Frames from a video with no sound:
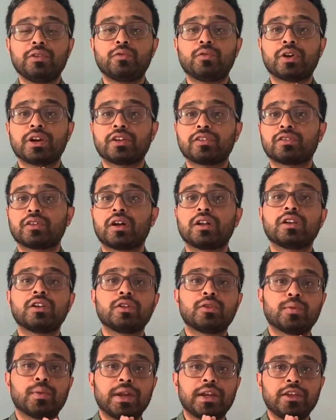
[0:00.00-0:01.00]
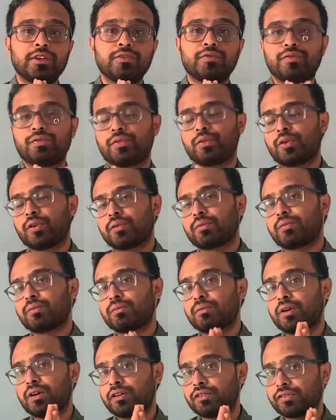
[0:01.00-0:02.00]
works on
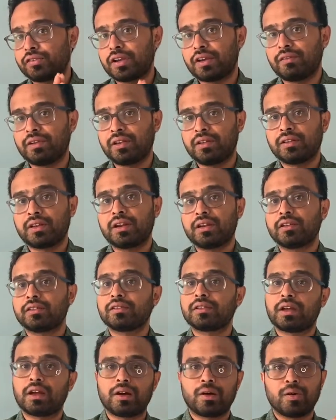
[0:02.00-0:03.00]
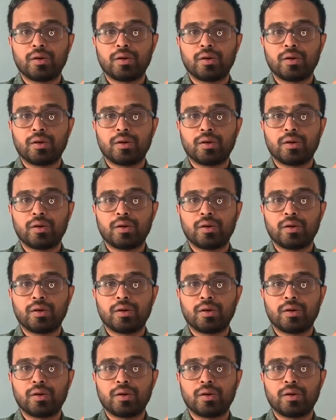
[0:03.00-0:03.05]
24/7, that is